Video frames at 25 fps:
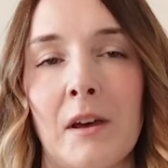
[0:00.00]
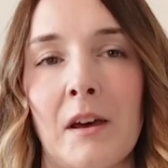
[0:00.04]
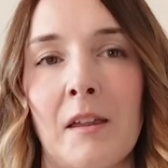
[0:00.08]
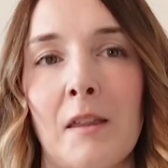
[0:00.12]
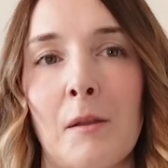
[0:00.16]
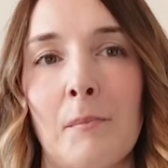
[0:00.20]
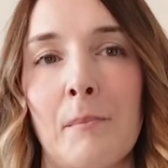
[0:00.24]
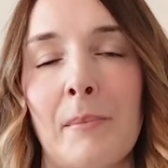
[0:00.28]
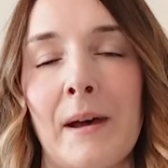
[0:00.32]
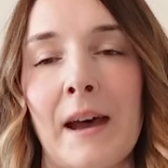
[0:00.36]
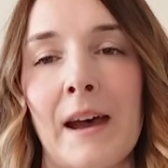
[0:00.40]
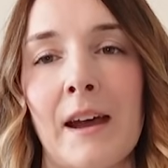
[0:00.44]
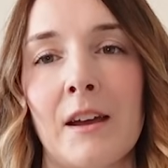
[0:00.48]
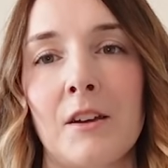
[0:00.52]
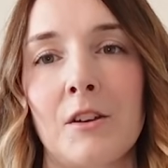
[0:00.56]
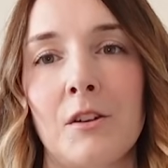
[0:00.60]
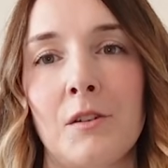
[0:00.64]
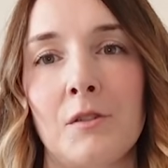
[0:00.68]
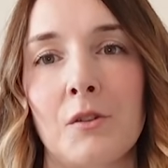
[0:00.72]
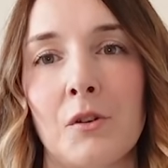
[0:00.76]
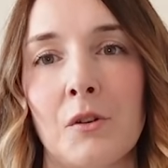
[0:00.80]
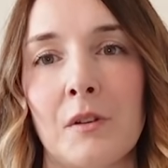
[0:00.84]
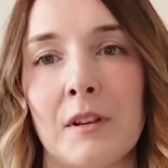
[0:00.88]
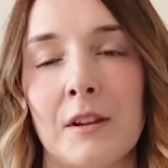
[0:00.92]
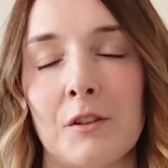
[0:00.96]
but at the back,
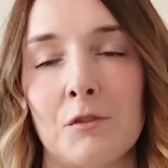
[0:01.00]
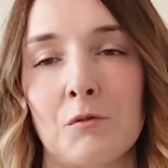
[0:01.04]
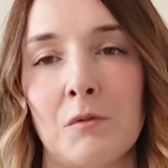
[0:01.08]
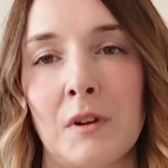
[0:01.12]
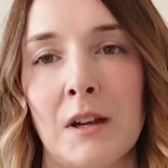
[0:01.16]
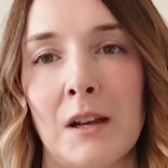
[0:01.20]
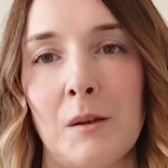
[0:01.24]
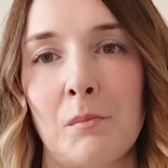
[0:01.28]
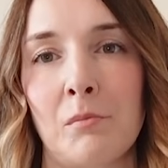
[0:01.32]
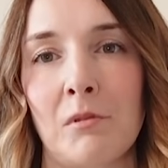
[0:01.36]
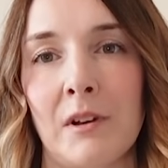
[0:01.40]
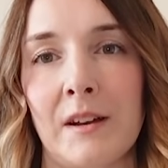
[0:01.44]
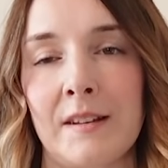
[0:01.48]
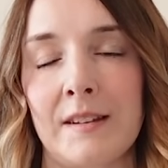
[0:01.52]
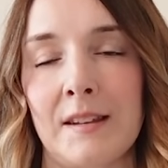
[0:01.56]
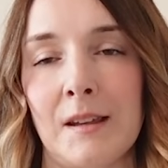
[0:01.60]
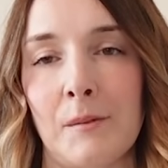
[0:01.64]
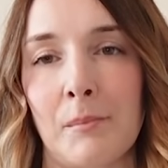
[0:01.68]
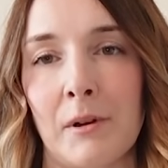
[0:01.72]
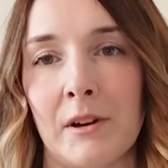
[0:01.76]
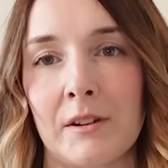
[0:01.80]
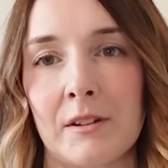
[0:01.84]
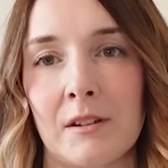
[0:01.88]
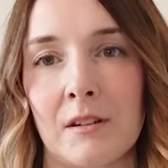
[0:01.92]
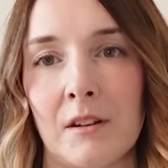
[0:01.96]
you've got this really pretty
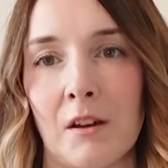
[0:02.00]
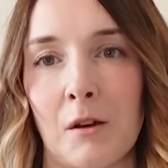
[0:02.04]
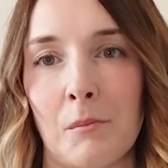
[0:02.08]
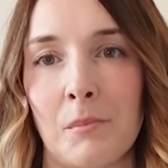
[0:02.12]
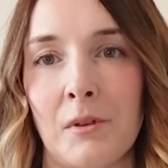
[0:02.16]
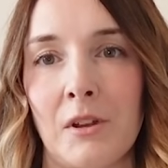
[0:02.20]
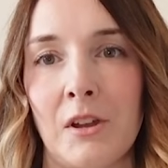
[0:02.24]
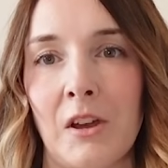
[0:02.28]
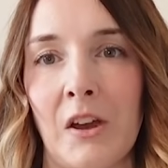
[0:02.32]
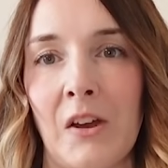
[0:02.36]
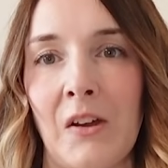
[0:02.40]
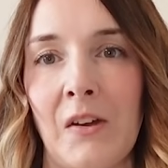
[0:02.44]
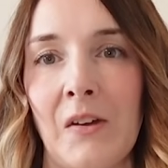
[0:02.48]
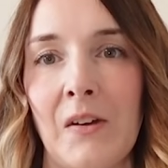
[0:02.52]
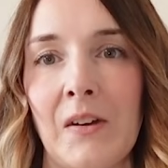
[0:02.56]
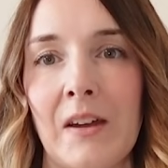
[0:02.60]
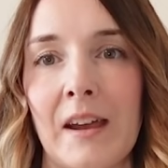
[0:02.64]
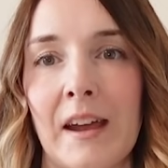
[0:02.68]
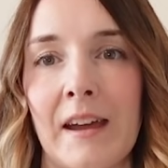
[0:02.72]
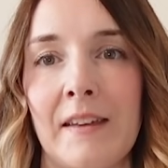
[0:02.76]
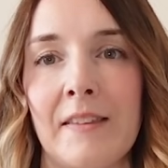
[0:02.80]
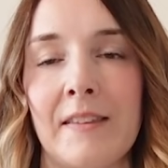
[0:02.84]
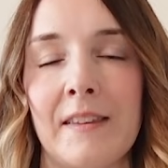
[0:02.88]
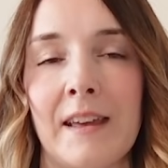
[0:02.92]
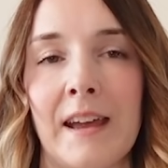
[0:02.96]
button-up yoke
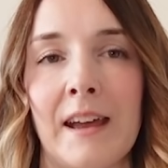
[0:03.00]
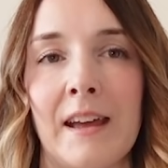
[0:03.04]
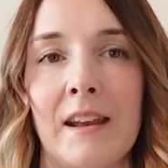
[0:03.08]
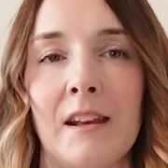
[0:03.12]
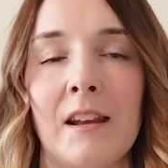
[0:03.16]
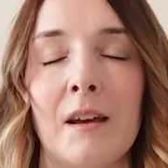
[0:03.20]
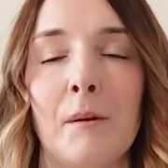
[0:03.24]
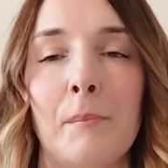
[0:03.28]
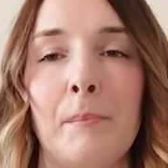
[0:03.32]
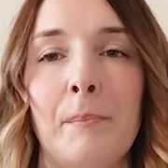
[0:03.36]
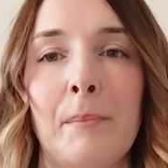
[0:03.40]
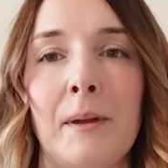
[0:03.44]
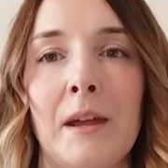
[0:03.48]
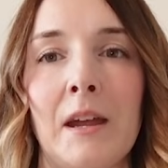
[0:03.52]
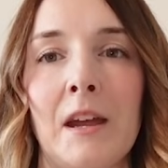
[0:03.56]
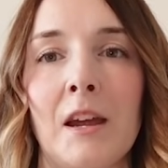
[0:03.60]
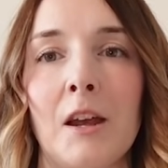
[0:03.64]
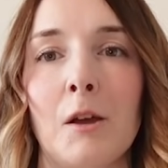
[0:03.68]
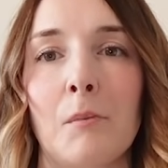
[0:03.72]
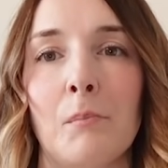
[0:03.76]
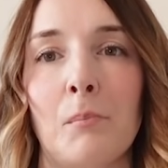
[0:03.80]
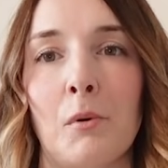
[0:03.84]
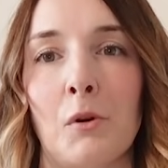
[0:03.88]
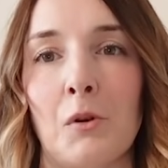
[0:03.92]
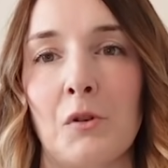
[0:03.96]
and then a
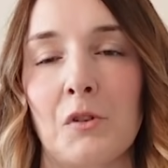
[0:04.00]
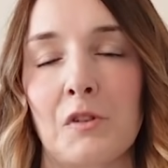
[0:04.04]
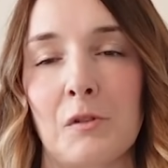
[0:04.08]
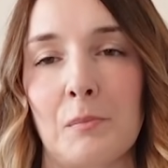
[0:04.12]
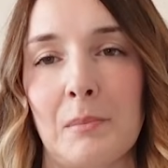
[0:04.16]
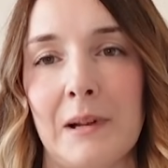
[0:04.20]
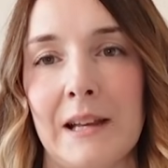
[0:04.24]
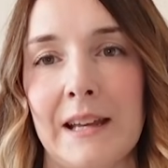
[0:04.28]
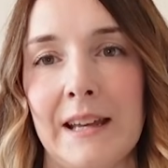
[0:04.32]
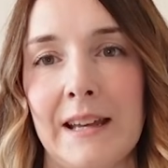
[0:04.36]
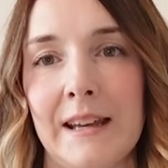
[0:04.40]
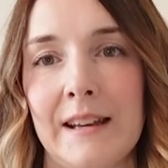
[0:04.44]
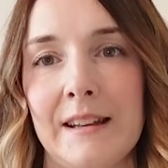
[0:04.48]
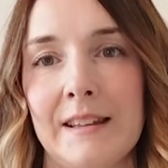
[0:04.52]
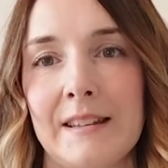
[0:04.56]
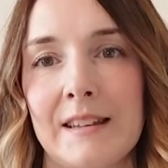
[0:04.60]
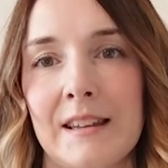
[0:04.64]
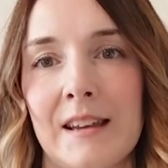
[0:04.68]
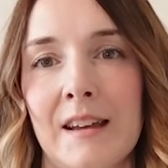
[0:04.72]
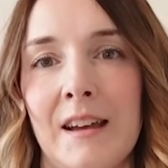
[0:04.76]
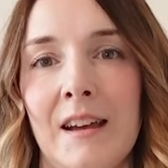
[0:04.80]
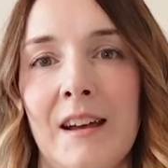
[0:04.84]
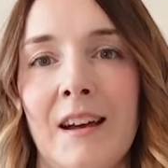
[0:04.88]
big box pleat.